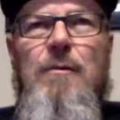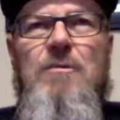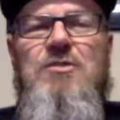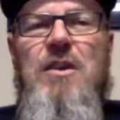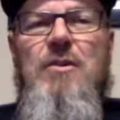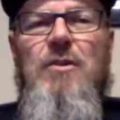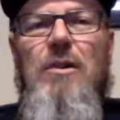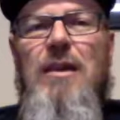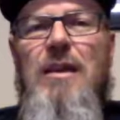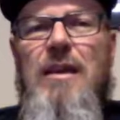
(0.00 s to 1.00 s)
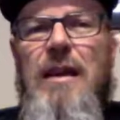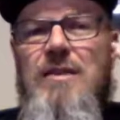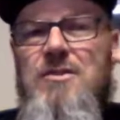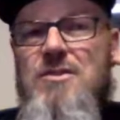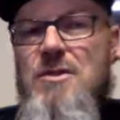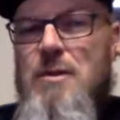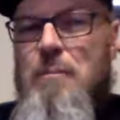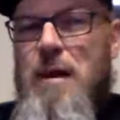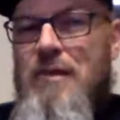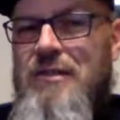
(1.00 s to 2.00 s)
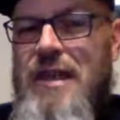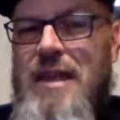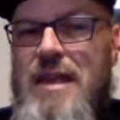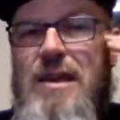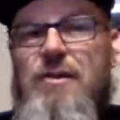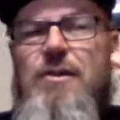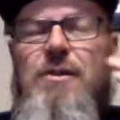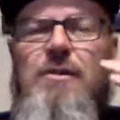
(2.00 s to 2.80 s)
generally it catches you about the ear.